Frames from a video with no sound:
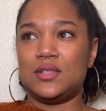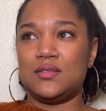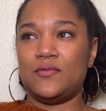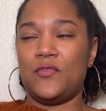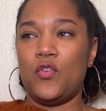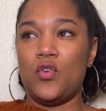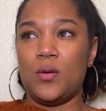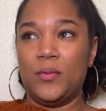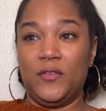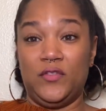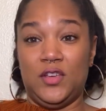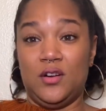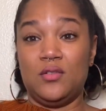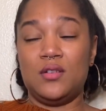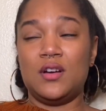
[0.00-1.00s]
form of
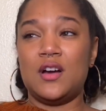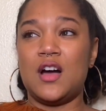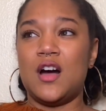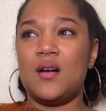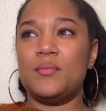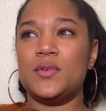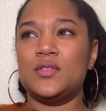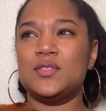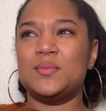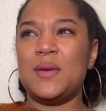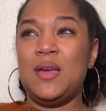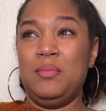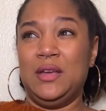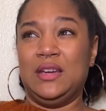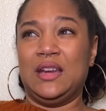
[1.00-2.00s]
yoga almost.
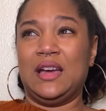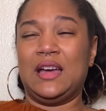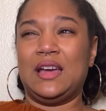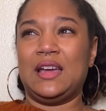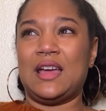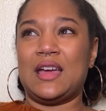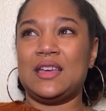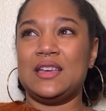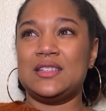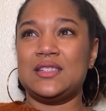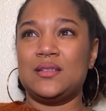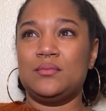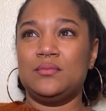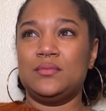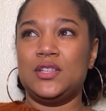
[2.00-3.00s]
Maybe not. I guess
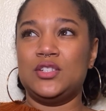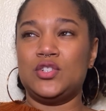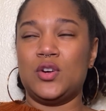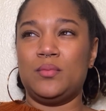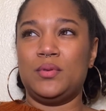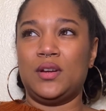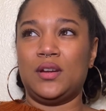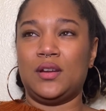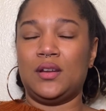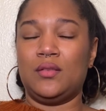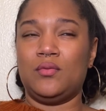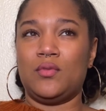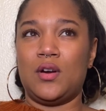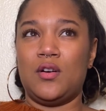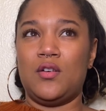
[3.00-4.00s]
I'm interpreting it
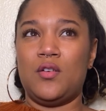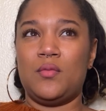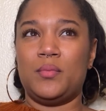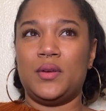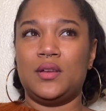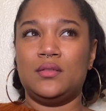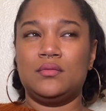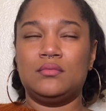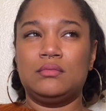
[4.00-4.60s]
wrong, but